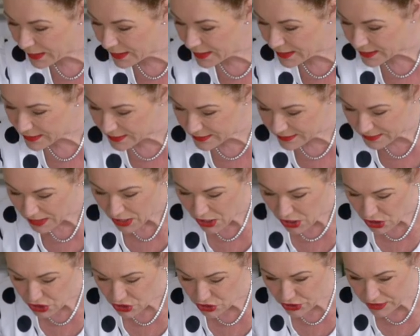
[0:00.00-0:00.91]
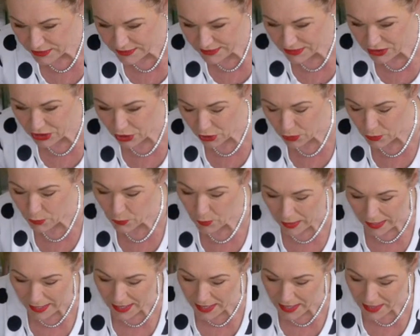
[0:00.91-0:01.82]
is just go
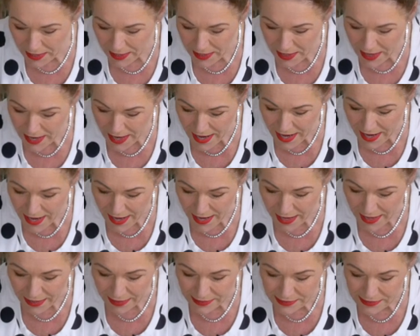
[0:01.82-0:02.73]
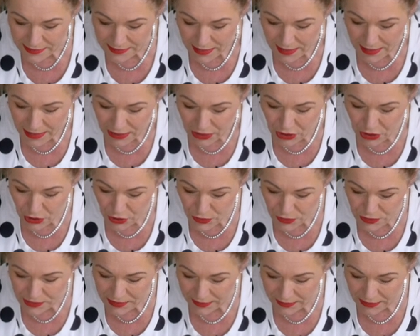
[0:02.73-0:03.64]
in and
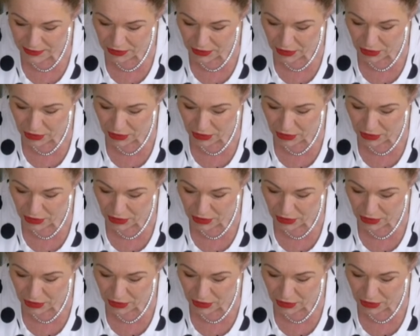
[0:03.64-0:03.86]
using your